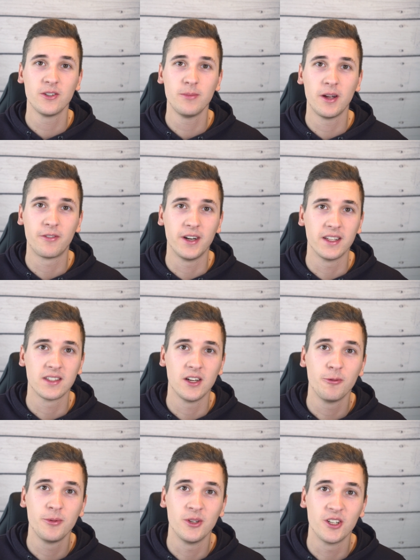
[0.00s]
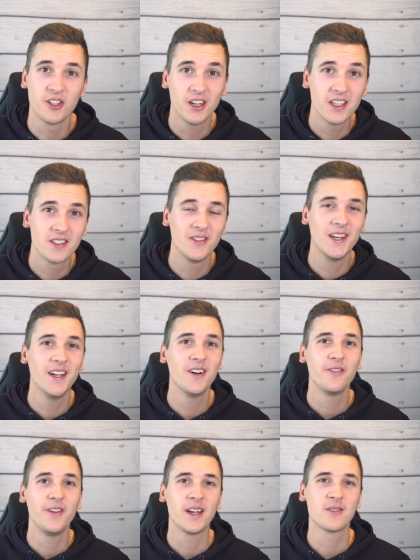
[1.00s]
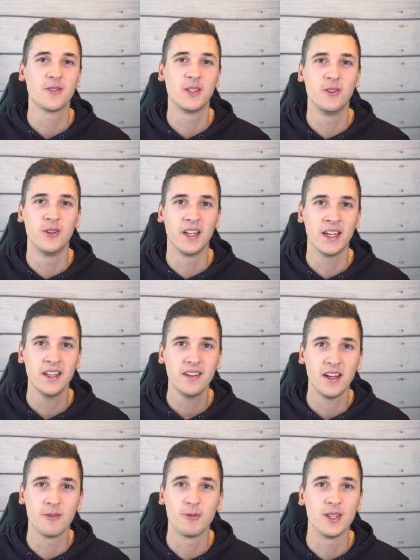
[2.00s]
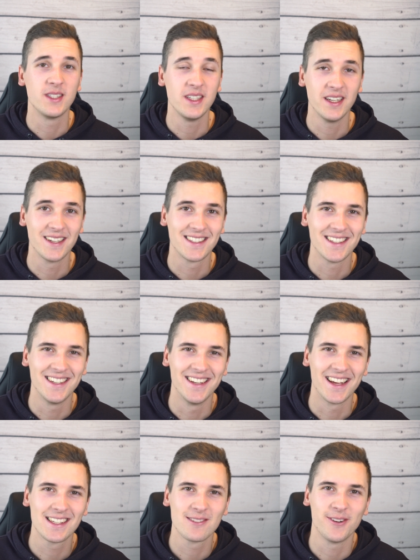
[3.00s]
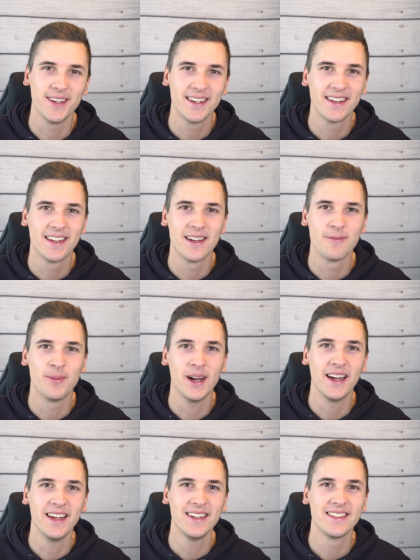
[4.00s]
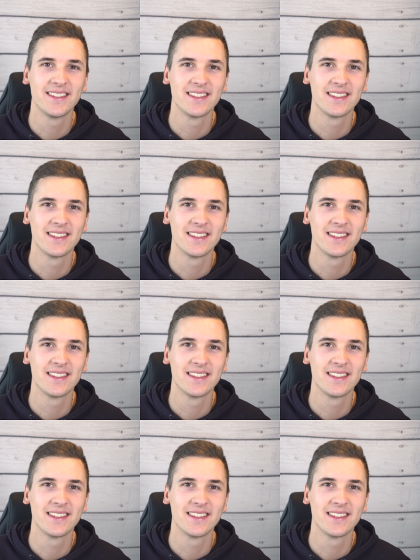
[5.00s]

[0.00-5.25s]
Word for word: So my friends, I hope you enjoyed this video. Thanks for tuning in, and we see us in the next one. Bye.